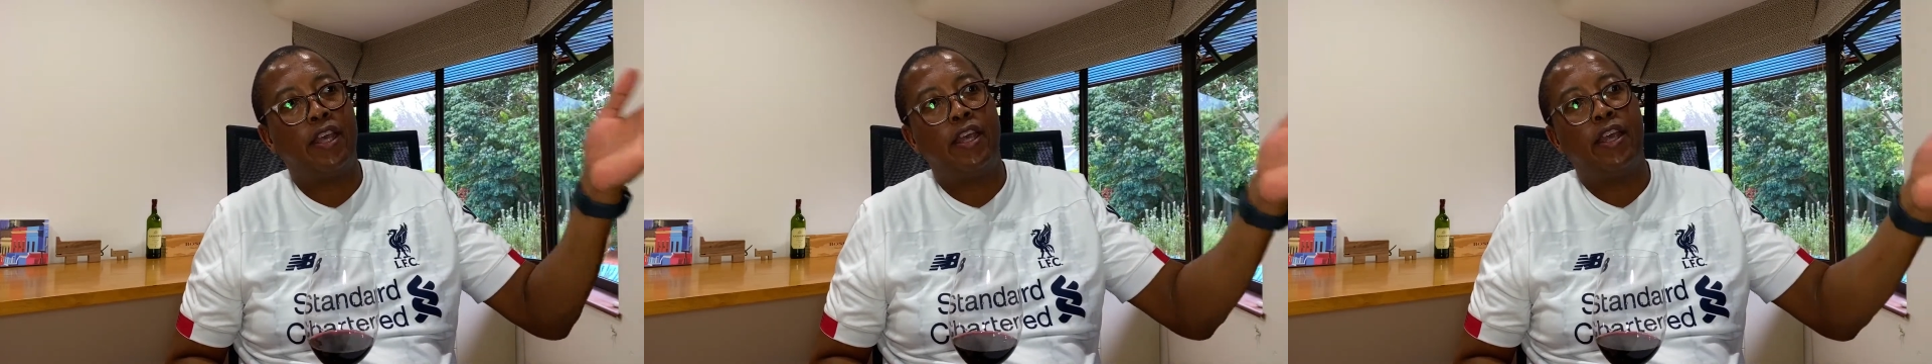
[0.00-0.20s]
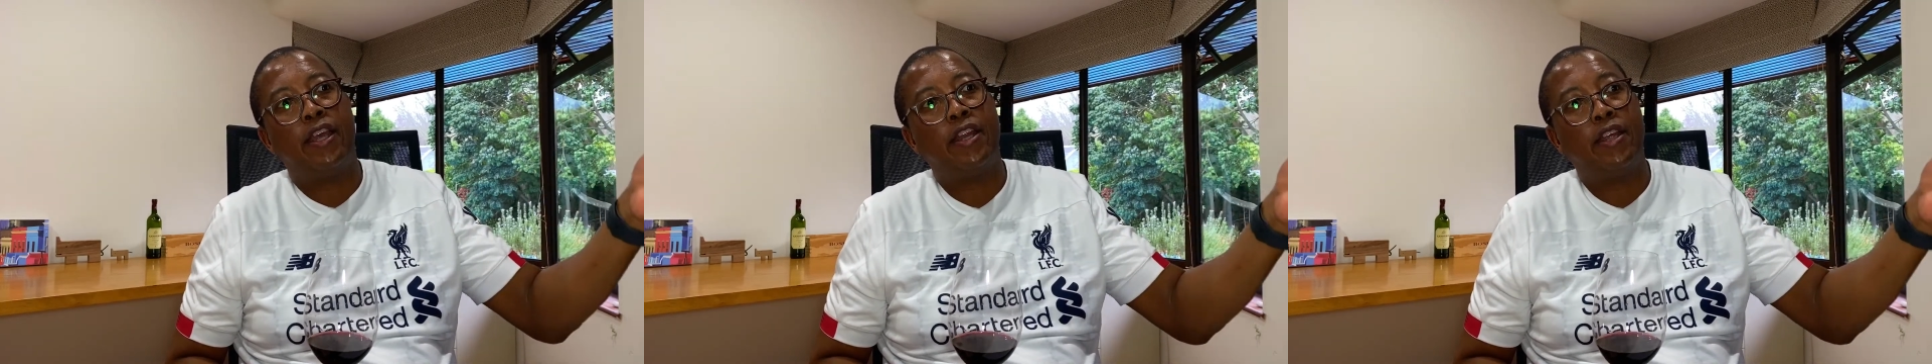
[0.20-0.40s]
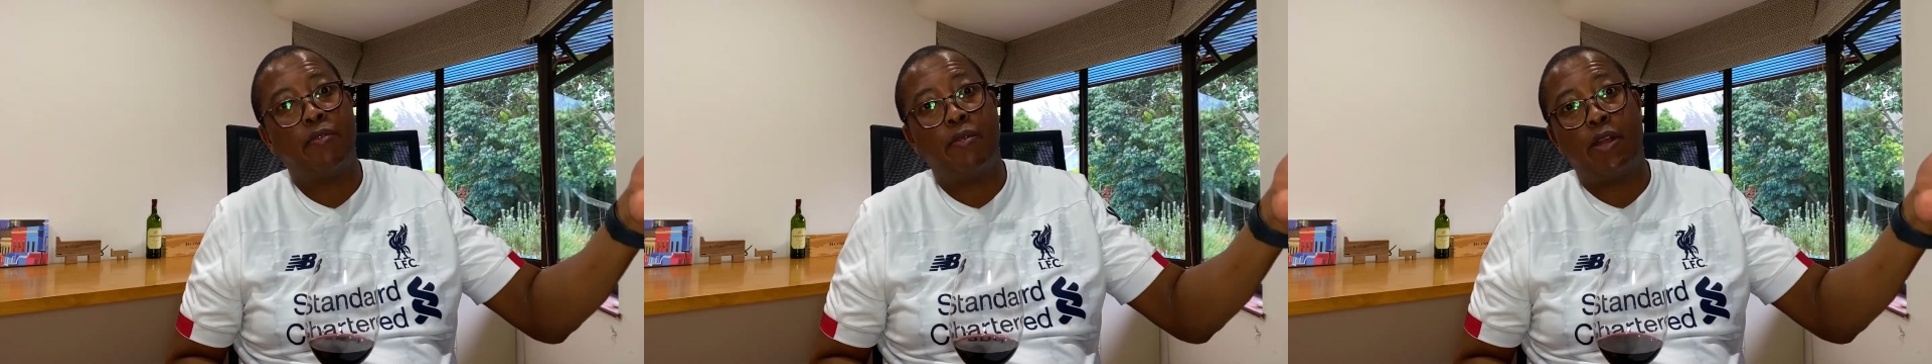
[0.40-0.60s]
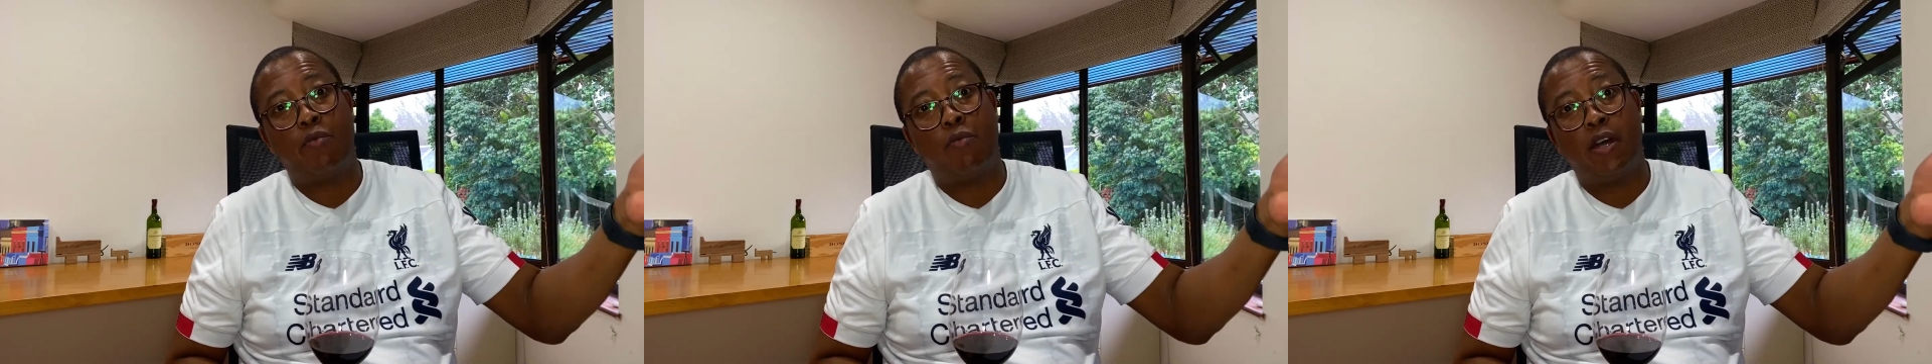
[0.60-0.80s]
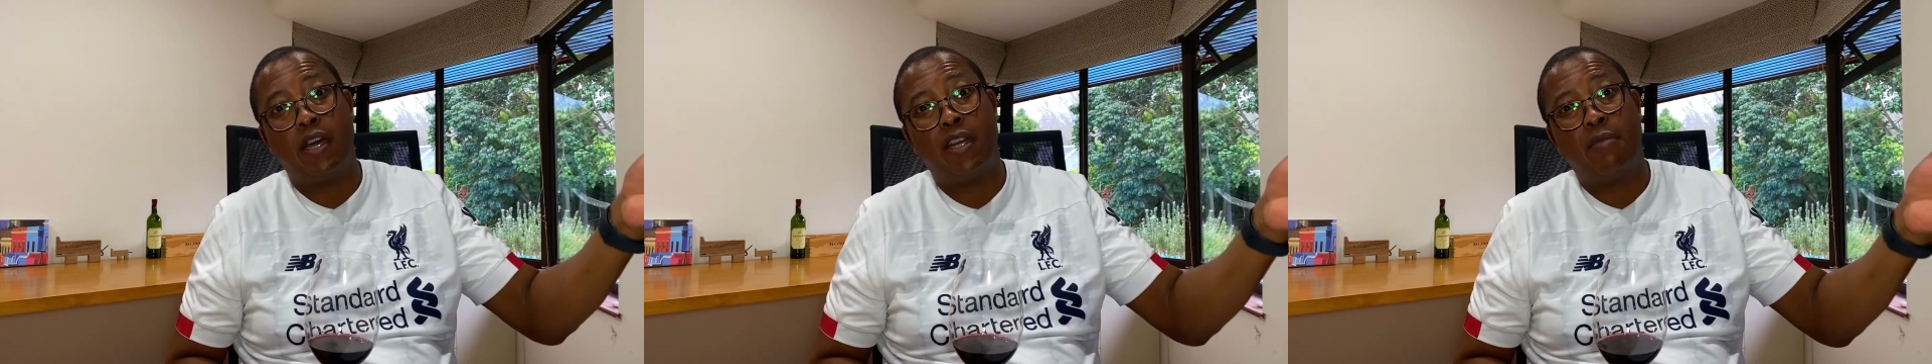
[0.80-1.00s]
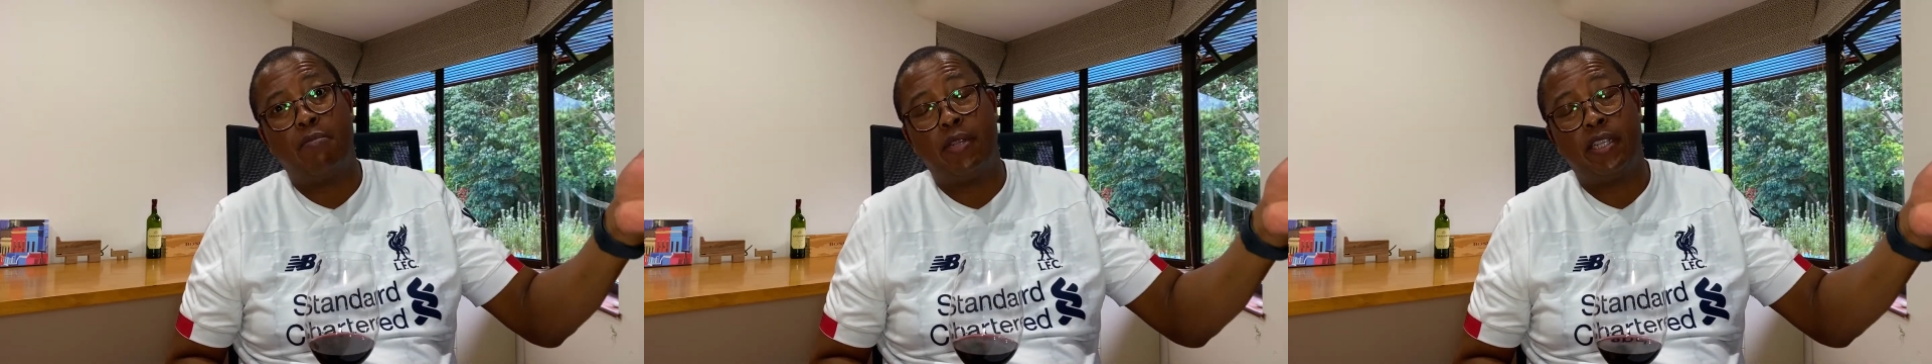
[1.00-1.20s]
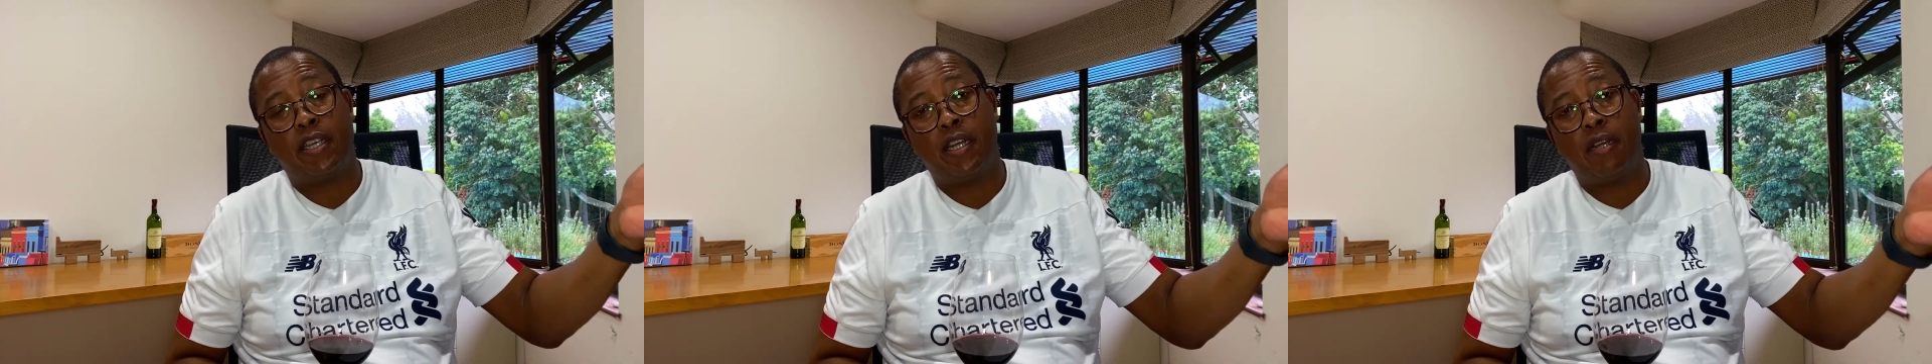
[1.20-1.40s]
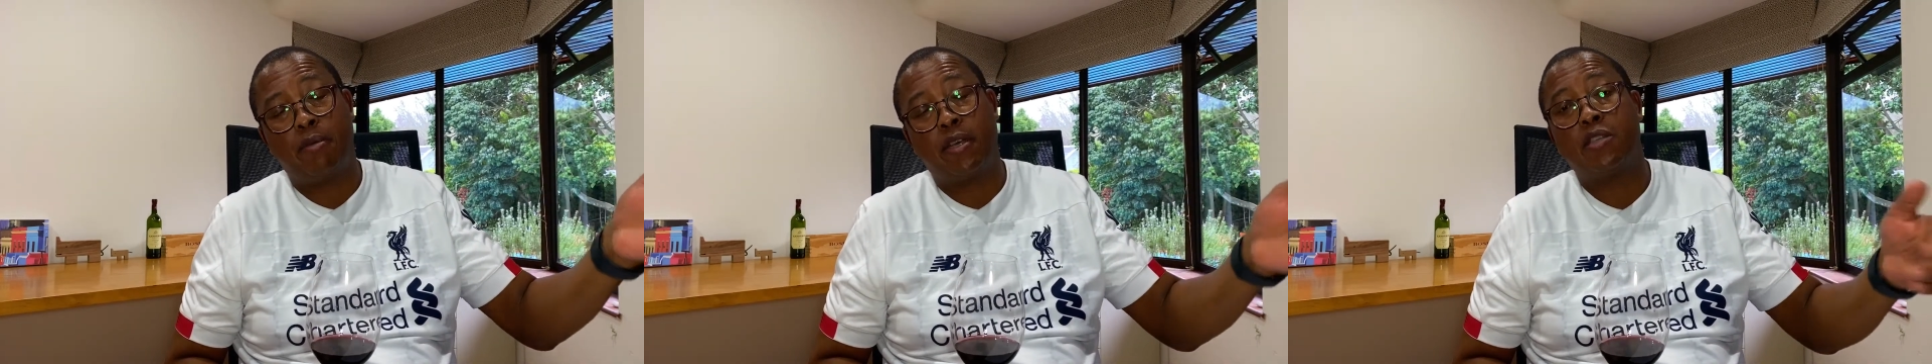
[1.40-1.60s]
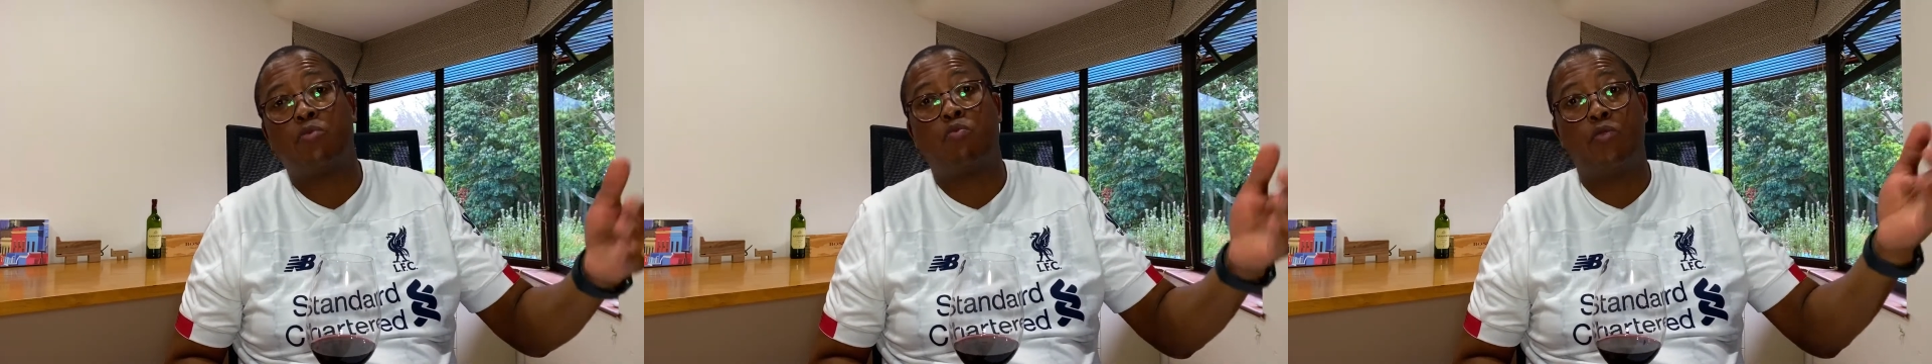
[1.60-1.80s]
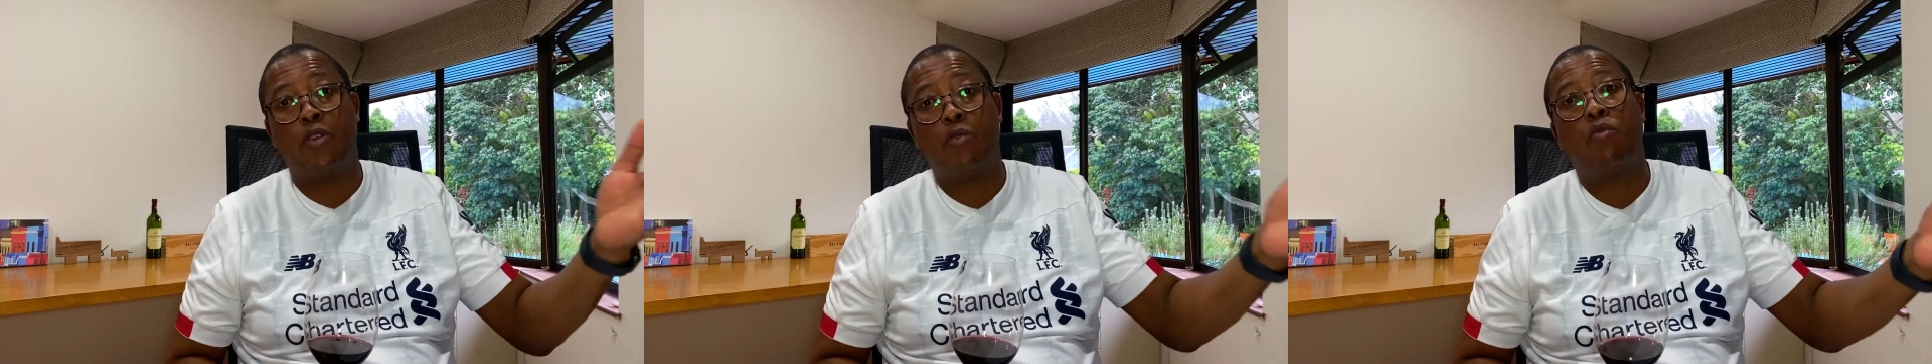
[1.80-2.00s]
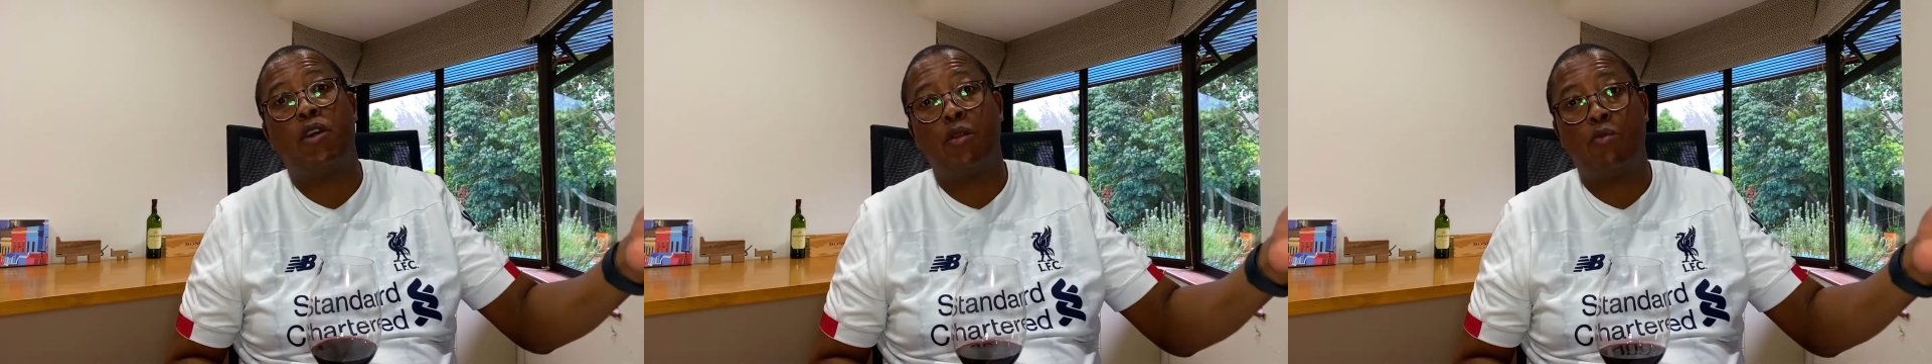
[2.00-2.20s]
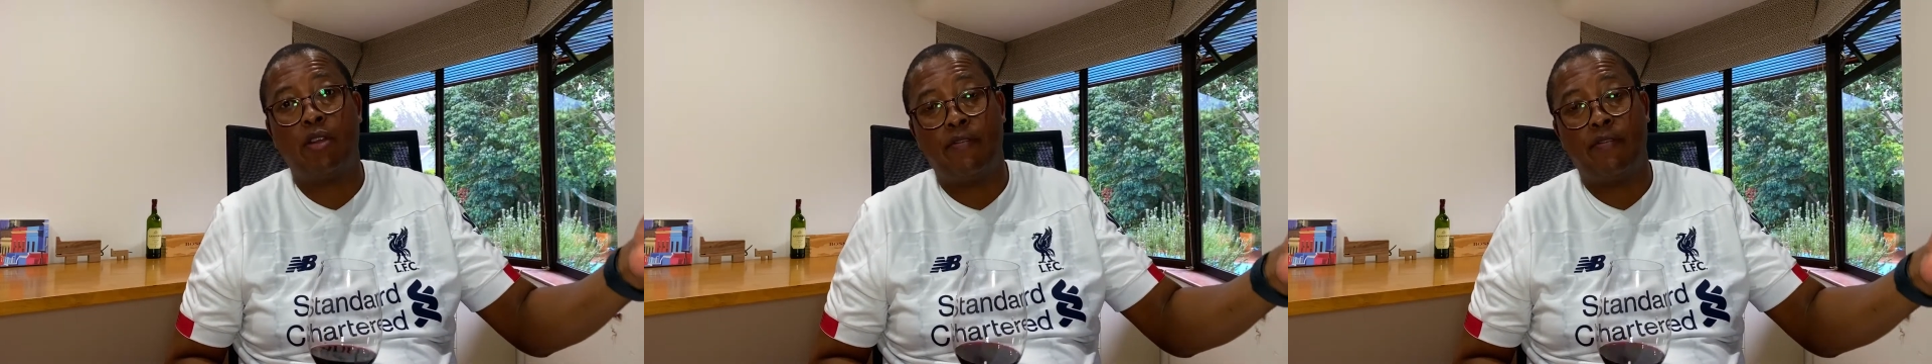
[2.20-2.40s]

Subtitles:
any red wine in particular, because red wine would have